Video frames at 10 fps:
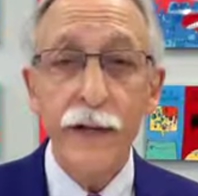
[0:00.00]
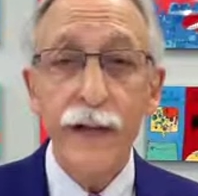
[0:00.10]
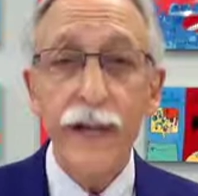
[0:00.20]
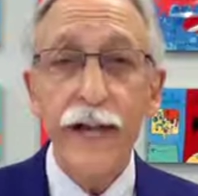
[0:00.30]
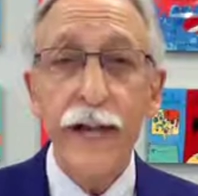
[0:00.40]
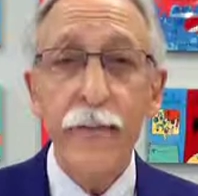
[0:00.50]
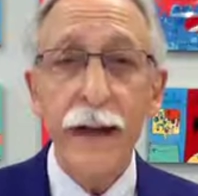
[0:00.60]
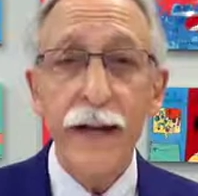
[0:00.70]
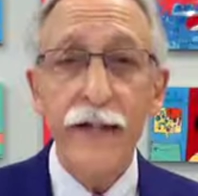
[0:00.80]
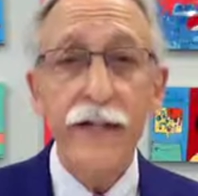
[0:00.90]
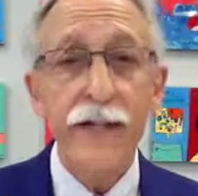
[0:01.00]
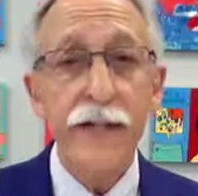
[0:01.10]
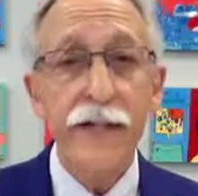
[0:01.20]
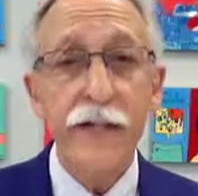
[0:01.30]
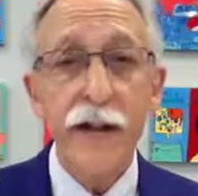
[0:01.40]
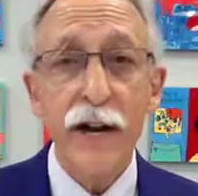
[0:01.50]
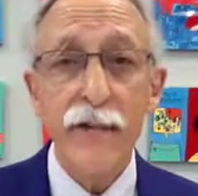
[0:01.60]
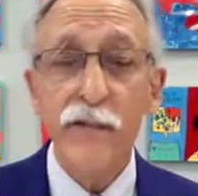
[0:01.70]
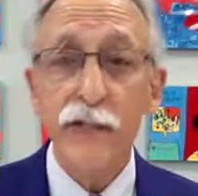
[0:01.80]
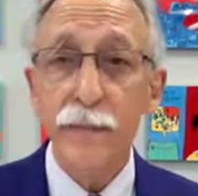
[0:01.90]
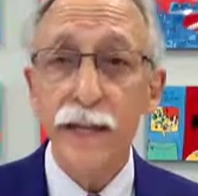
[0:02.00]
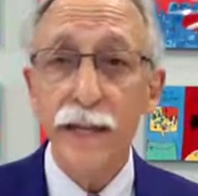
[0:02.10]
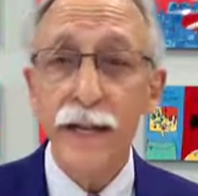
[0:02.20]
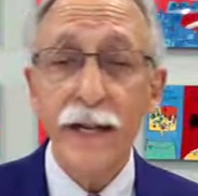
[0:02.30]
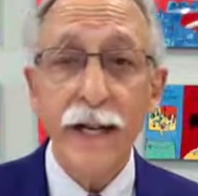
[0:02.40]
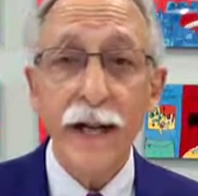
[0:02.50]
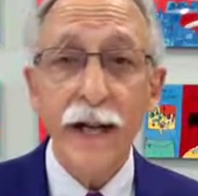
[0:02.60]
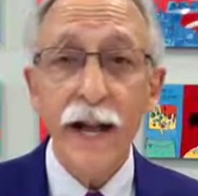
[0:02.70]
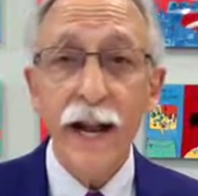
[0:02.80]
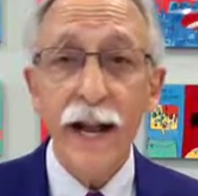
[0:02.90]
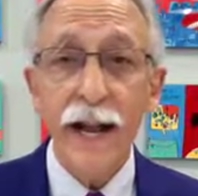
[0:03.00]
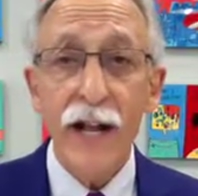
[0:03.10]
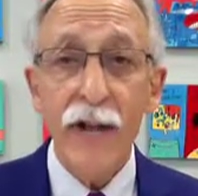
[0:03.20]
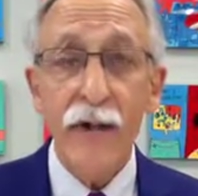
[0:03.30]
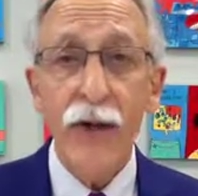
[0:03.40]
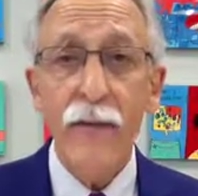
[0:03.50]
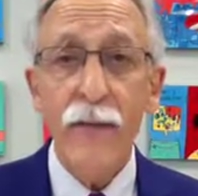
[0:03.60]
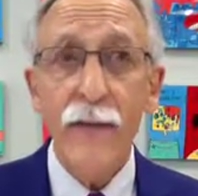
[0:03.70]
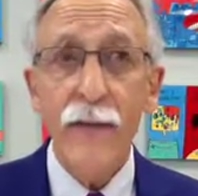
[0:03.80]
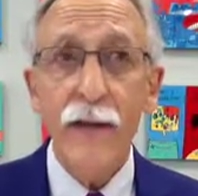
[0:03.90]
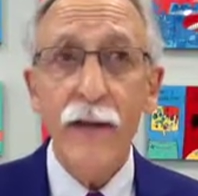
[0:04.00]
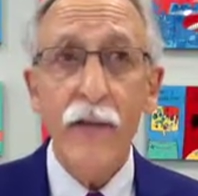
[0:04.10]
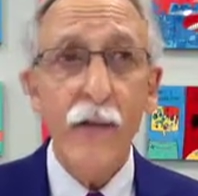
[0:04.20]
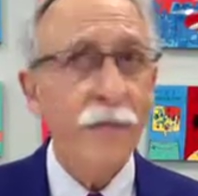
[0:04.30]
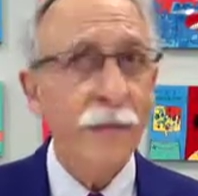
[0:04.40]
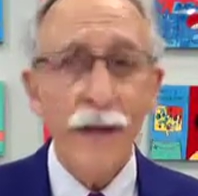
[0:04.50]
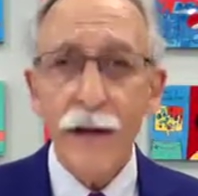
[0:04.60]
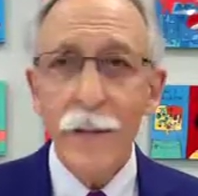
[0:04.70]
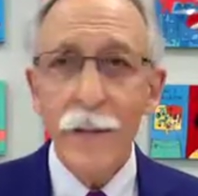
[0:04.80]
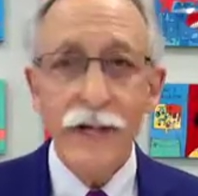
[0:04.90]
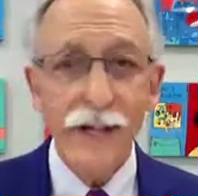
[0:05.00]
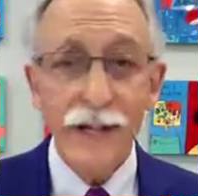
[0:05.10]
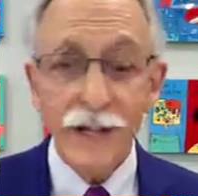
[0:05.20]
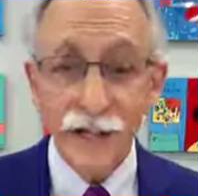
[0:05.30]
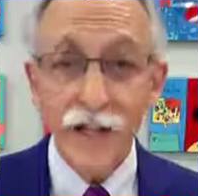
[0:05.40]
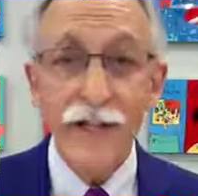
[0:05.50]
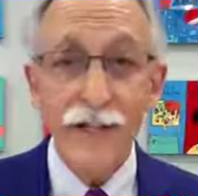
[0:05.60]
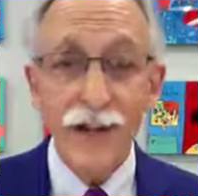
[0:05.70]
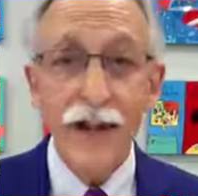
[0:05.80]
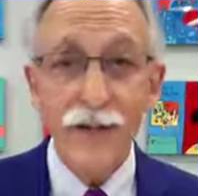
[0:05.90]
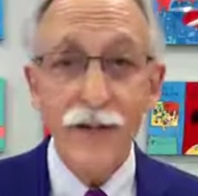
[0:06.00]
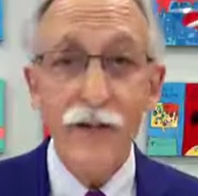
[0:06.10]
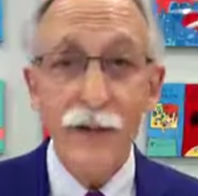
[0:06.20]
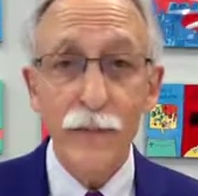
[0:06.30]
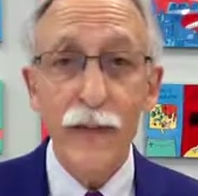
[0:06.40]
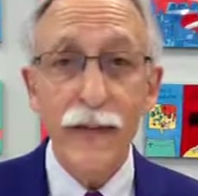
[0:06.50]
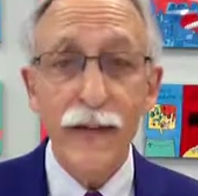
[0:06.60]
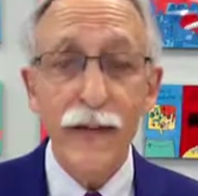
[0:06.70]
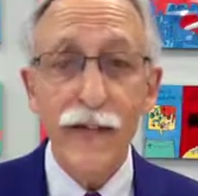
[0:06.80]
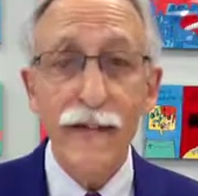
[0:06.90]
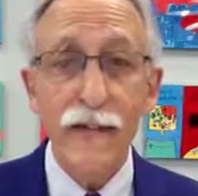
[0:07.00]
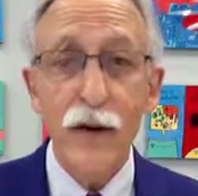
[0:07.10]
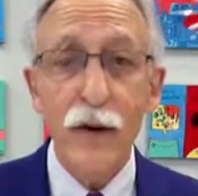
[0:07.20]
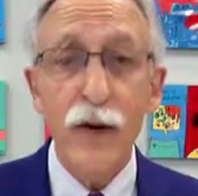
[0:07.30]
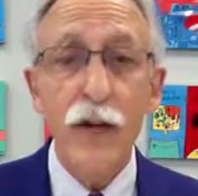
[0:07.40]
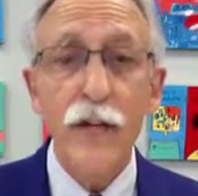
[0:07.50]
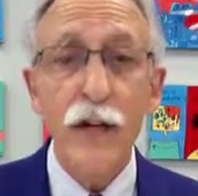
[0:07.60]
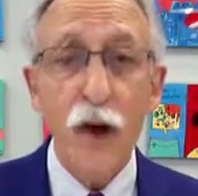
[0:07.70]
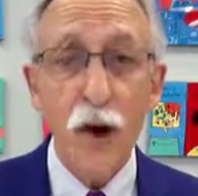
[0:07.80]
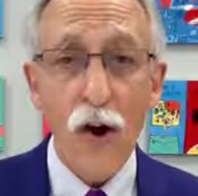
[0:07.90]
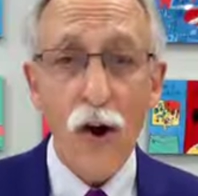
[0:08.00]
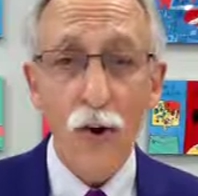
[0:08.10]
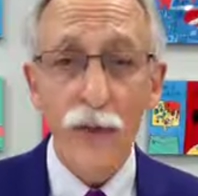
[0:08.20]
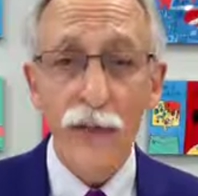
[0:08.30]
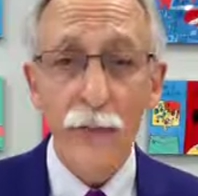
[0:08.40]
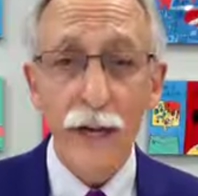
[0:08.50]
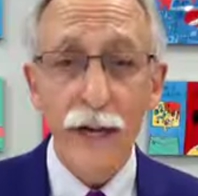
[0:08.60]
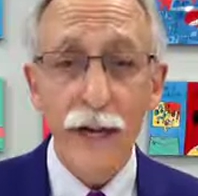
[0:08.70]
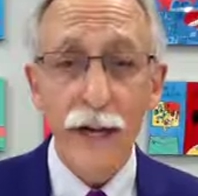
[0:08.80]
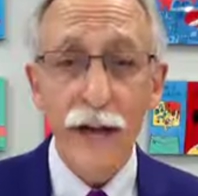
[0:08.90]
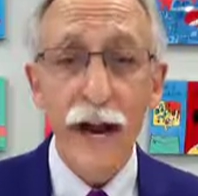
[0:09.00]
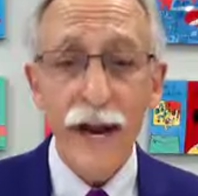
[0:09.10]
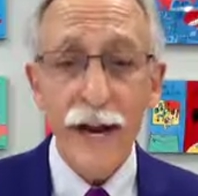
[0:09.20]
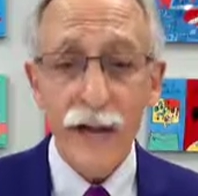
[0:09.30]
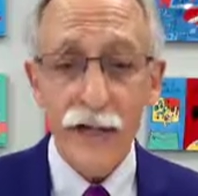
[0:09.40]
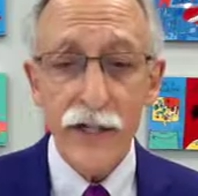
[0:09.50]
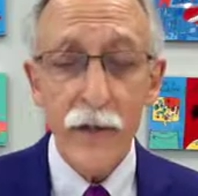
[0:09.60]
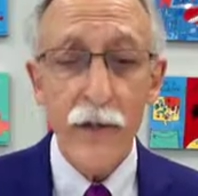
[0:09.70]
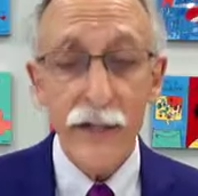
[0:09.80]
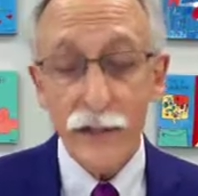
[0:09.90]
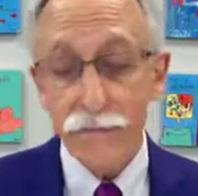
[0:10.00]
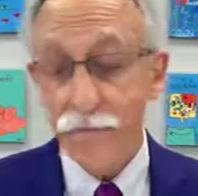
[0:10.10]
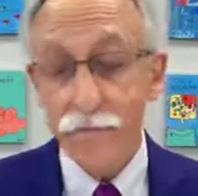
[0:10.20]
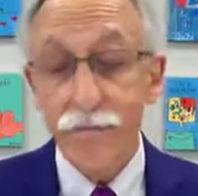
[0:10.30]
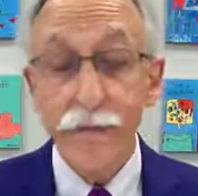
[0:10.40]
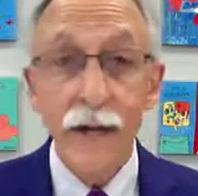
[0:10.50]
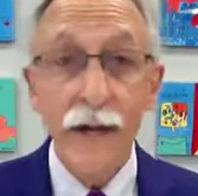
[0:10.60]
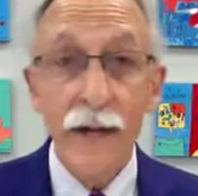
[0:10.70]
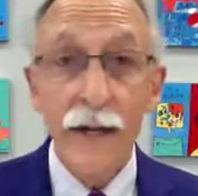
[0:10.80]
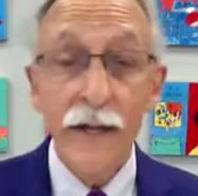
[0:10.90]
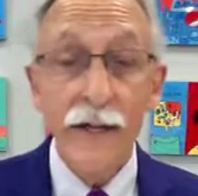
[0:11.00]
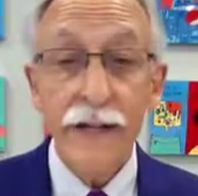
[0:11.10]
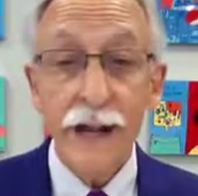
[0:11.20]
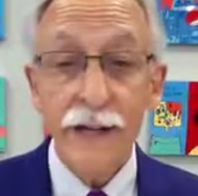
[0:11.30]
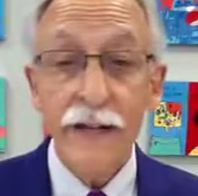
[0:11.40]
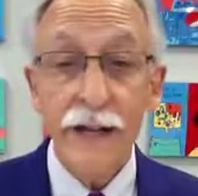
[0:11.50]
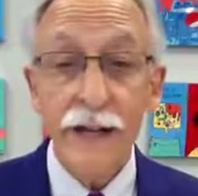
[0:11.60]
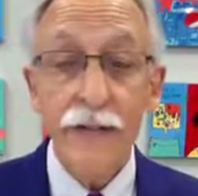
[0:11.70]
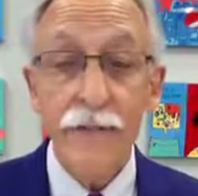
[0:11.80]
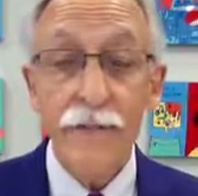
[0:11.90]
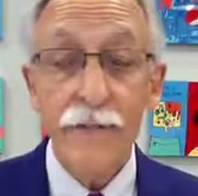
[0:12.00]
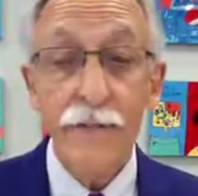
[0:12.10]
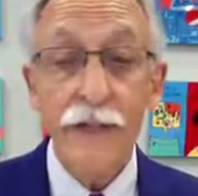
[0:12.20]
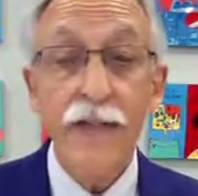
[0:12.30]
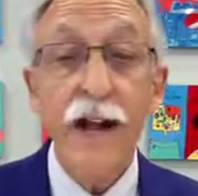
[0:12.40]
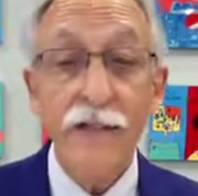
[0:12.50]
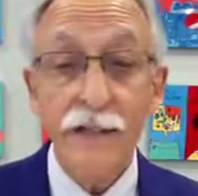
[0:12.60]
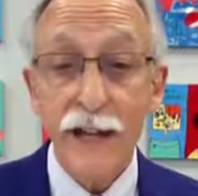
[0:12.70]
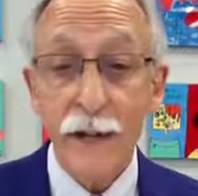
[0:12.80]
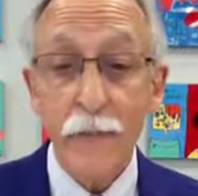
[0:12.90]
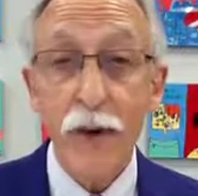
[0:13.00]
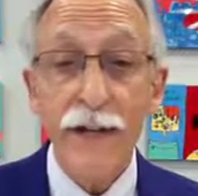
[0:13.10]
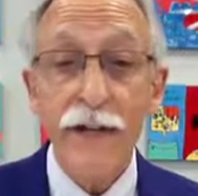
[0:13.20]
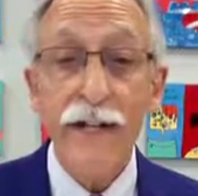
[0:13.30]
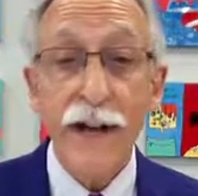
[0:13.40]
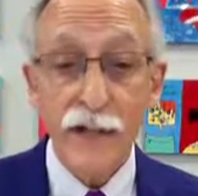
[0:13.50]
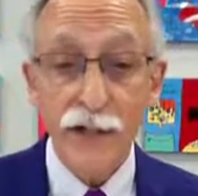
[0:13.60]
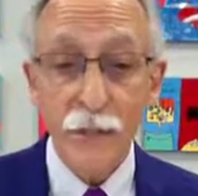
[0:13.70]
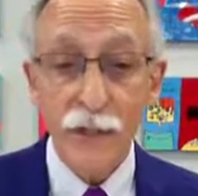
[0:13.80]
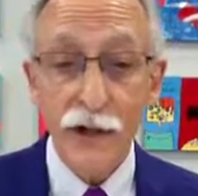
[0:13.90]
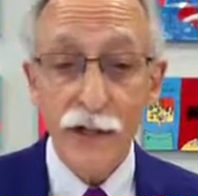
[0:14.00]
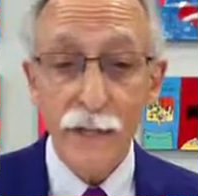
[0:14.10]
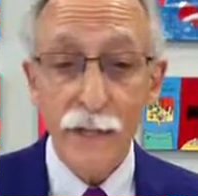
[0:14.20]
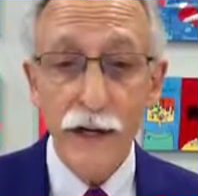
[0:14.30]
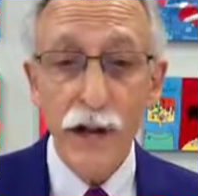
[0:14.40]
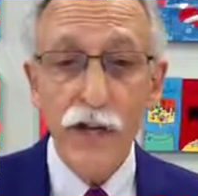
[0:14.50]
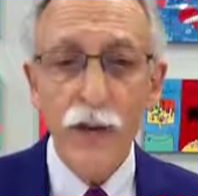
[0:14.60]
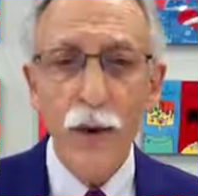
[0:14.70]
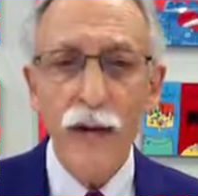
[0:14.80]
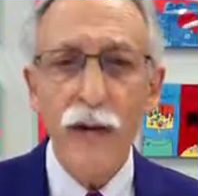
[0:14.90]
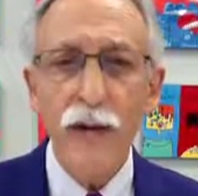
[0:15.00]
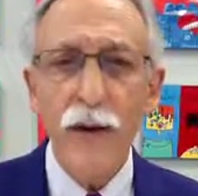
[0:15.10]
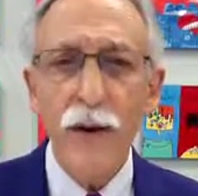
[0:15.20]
He came back and said she died of speed and alcohol. I thought, Janice does not do speed. And he said, no, the car was speeding and she was intoxicated. The intoxicated part did not surprise me. So what do?